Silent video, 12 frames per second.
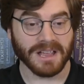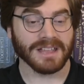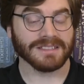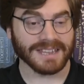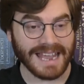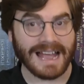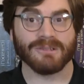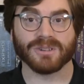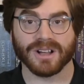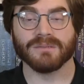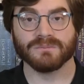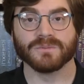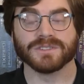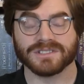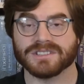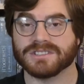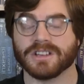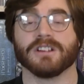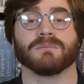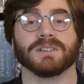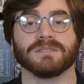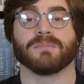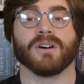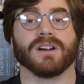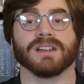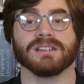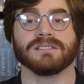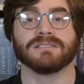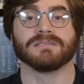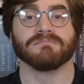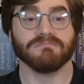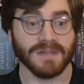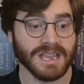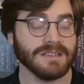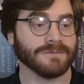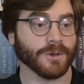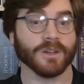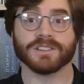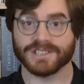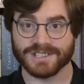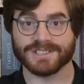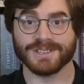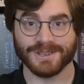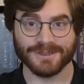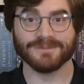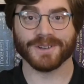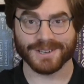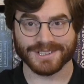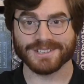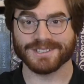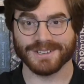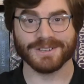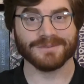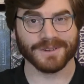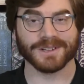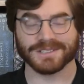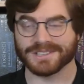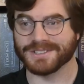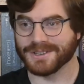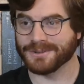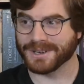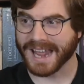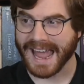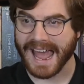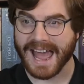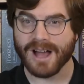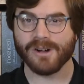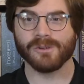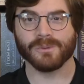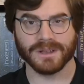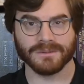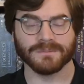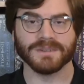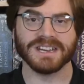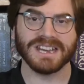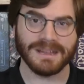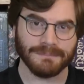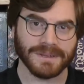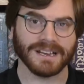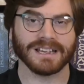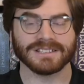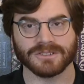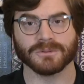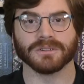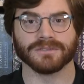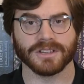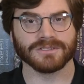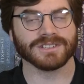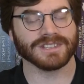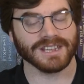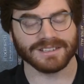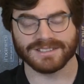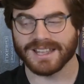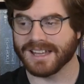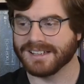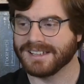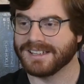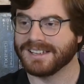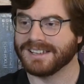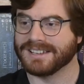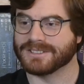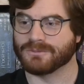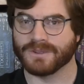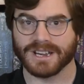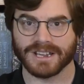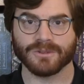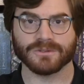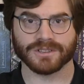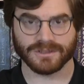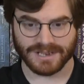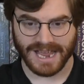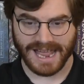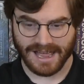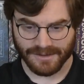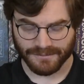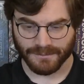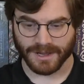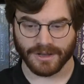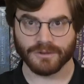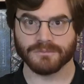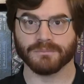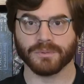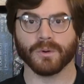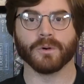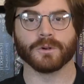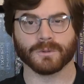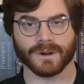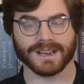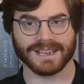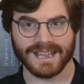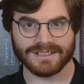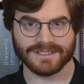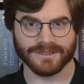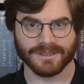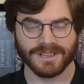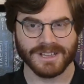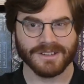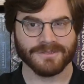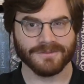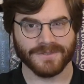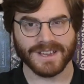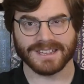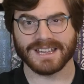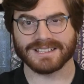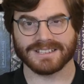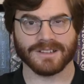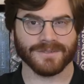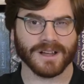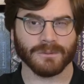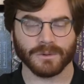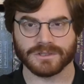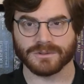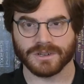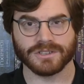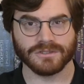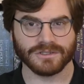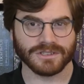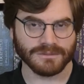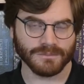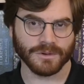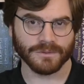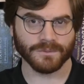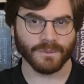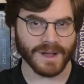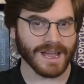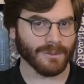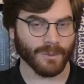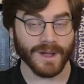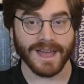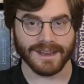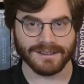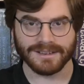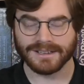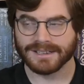the outcome was determined by me versus you versus you versus you, and how we manipulated all of those things. That is really cool. So to have my own board where I get to figure that stuff out, what do I choose to move where, when.